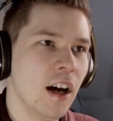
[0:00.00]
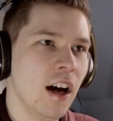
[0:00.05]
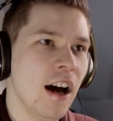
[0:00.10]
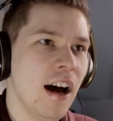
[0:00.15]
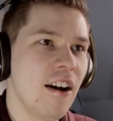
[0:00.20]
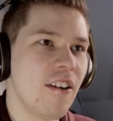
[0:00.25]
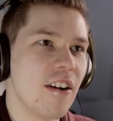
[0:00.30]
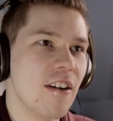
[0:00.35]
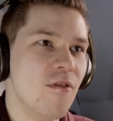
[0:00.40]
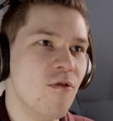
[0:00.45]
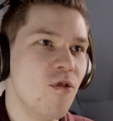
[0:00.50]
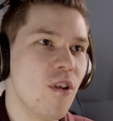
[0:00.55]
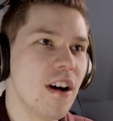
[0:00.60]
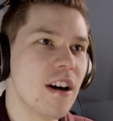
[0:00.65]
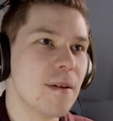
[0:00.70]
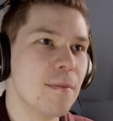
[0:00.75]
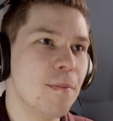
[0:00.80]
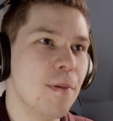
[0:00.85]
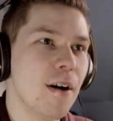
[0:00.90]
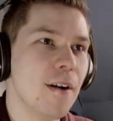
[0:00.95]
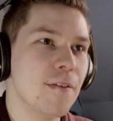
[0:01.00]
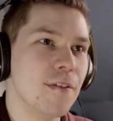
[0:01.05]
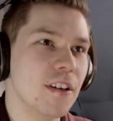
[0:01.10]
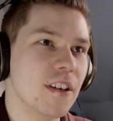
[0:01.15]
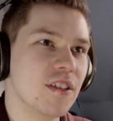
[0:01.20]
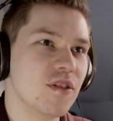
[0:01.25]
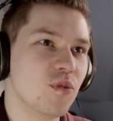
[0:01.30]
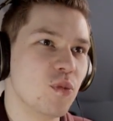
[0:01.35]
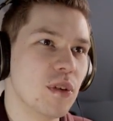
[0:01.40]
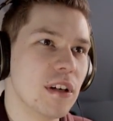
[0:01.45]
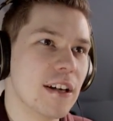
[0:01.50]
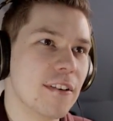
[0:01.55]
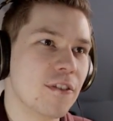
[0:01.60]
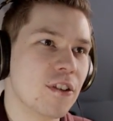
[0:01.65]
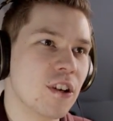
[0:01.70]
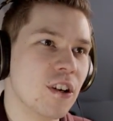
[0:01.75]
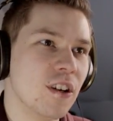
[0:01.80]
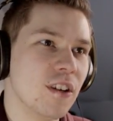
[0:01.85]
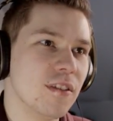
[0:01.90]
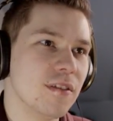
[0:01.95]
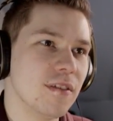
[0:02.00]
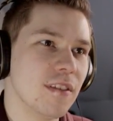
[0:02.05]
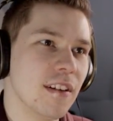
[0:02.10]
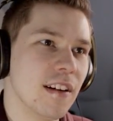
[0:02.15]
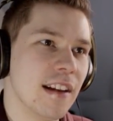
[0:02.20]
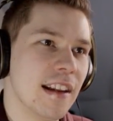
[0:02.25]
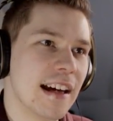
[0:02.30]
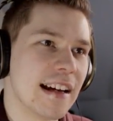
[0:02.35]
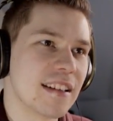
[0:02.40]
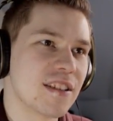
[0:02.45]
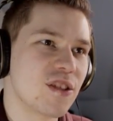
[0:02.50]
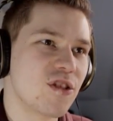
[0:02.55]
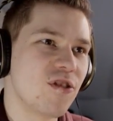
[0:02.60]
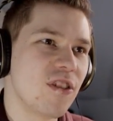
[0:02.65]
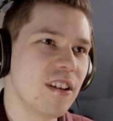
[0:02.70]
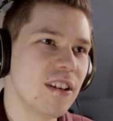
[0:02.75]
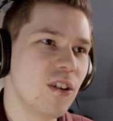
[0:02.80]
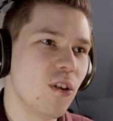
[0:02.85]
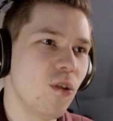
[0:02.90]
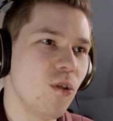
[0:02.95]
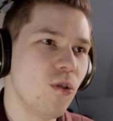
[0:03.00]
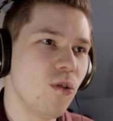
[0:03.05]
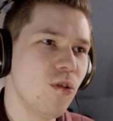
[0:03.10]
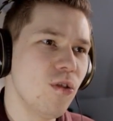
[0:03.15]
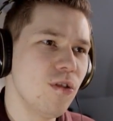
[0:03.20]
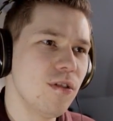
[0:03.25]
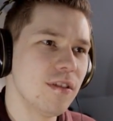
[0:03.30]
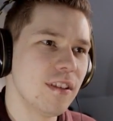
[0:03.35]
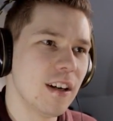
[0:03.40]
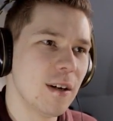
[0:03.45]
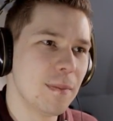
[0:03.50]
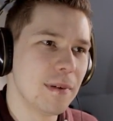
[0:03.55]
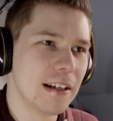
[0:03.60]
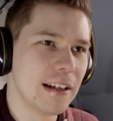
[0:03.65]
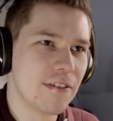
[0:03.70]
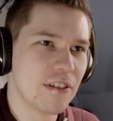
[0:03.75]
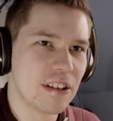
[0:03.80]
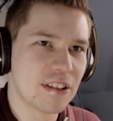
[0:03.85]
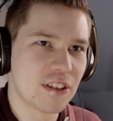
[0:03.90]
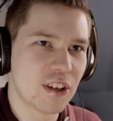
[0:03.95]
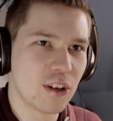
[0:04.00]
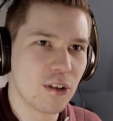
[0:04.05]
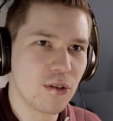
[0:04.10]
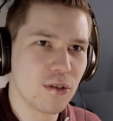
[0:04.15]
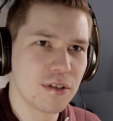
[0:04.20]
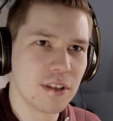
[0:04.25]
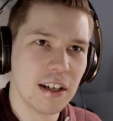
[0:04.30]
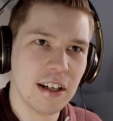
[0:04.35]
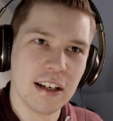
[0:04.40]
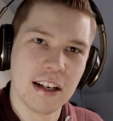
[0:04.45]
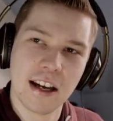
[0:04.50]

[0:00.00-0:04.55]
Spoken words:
Alright, right above us we have got laterite ore, I believe it is called.